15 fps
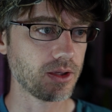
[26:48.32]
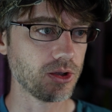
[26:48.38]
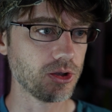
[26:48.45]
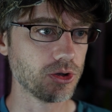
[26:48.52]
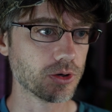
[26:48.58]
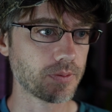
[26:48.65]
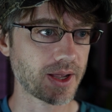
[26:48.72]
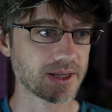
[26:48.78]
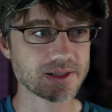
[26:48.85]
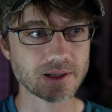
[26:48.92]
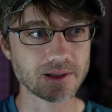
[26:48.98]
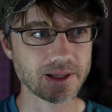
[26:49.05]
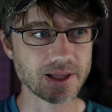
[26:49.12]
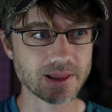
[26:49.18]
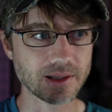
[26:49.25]
you're
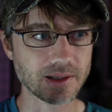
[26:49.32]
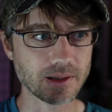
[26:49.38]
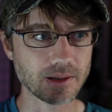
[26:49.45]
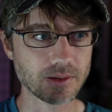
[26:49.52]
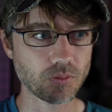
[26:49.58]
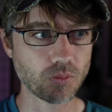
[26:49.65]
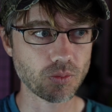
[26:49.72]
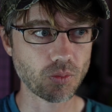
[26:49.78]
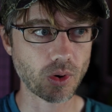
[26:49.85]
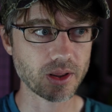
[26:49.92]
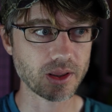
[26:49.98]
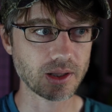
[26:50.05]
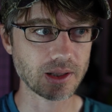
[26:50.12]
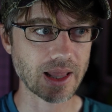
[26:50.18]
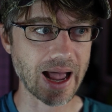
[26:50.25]
basically one of
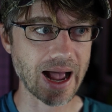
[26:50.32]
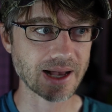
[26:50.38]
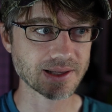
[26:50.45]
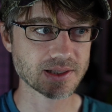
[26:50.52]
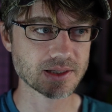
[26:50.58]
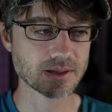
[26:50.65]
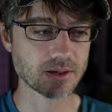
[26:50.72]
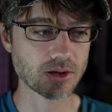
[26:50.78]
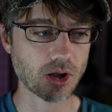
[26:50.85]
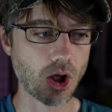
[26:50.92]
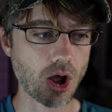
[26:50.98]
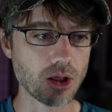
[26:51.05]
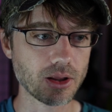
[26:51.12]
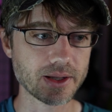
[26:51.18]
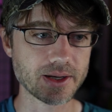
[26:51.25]
the last
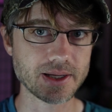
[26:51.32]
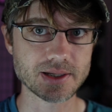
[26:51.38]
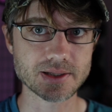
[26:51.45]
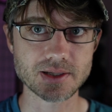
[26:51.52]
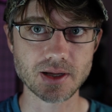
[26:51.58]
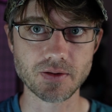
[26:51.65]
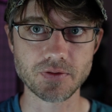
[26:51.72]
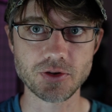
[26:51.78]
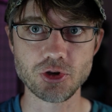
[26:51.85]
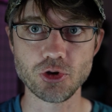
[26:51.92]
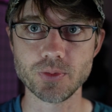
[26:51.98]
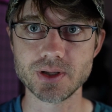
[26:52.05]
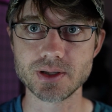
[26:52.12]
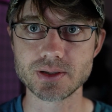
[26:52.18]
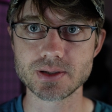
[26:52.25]
colonies of
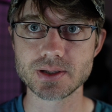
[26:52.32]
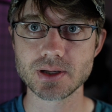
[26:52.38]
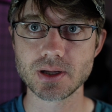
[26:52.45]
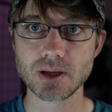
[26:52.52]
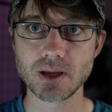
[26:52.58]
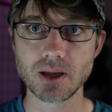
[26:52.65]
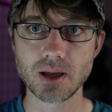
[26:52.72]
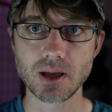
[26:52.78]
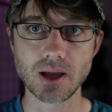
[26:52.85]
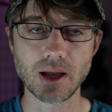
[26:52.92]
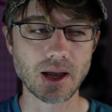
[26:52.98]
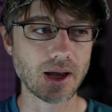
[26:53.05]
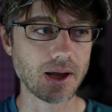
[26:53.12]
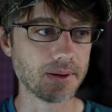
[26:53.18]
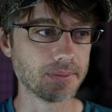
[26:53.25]
humans,
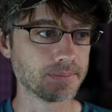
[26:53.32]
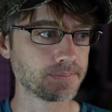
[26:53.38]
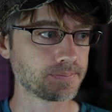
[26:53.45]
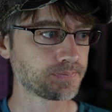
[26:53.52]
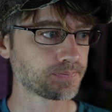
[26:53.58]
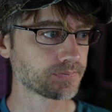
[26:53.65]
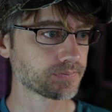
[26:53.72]
and